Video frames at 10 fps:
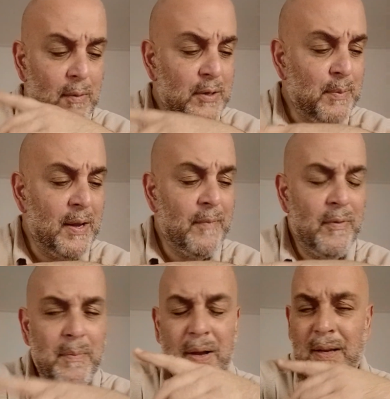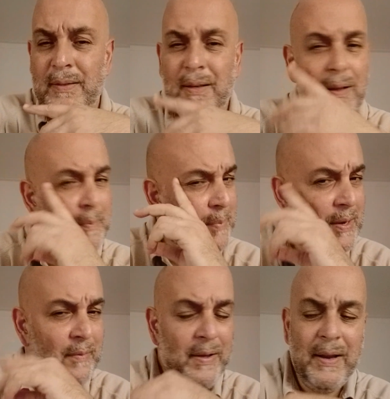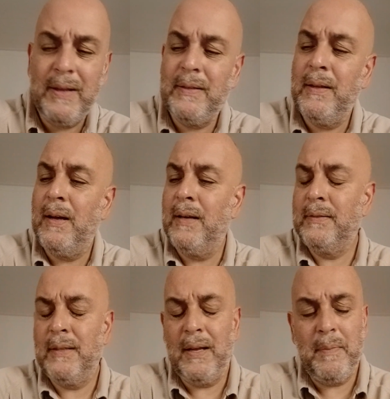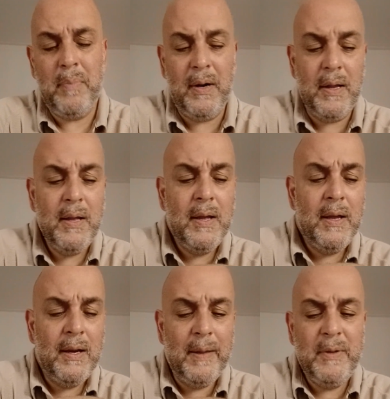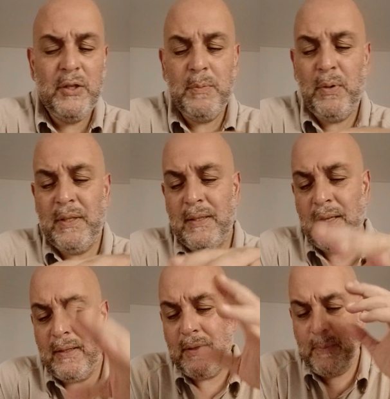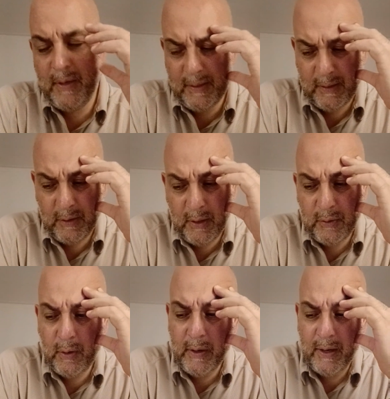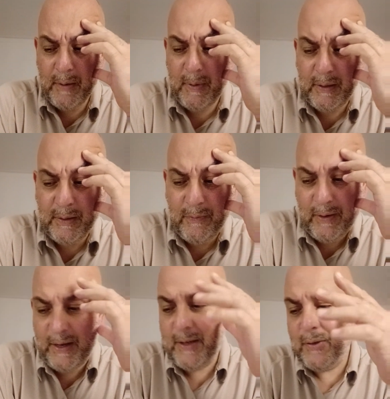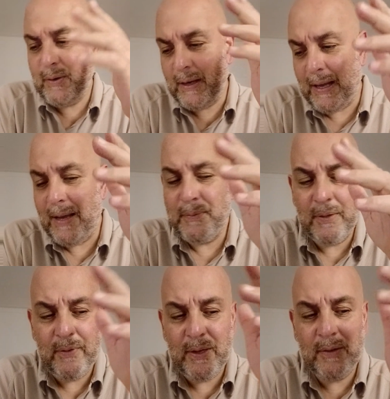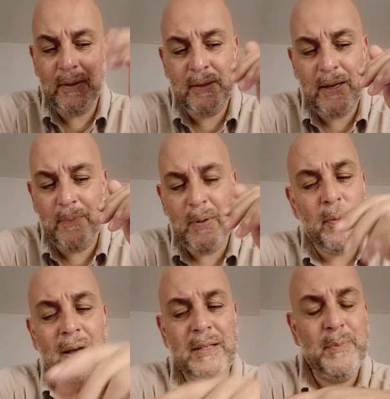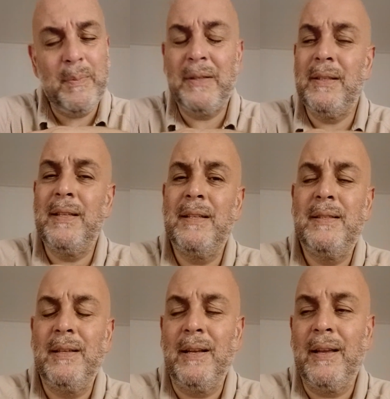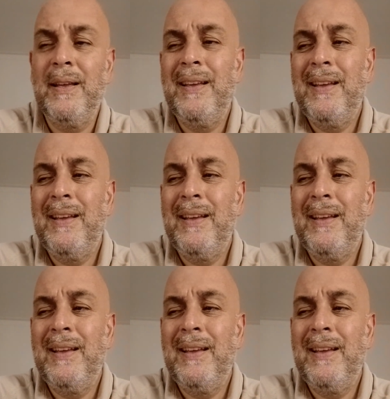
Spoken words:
rest my head for a bit because a bit of a headache tonight. But let me just put this out there because I started talking about the financial collapse and everything else like that, and people ask me about the debt ceiling.